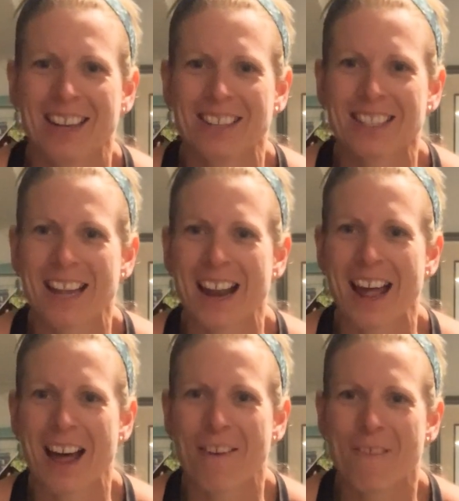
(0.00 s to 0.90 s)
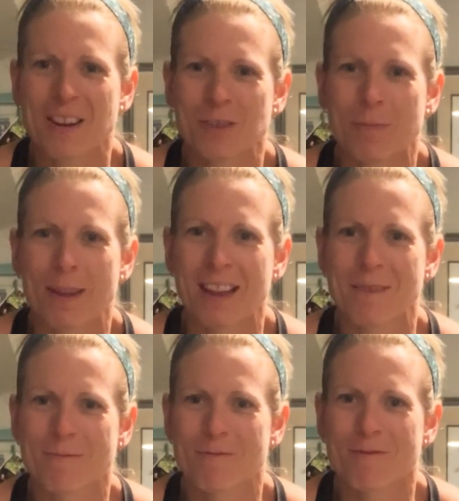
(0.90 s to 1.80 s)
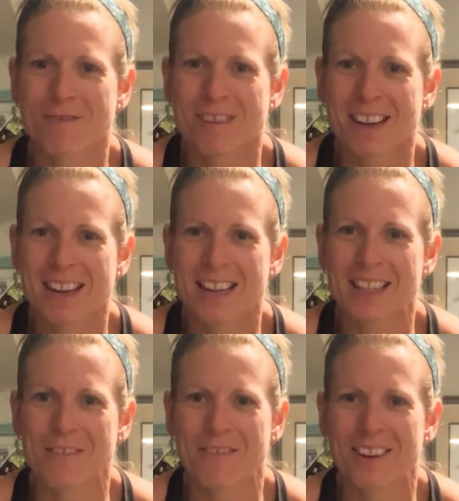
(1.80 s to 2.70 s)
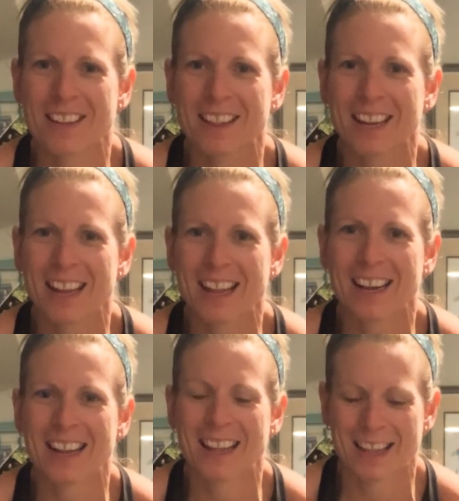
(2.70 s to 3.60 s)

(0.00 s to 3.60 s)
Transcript: Just that 1/2 inch bend. I'm really feeling it.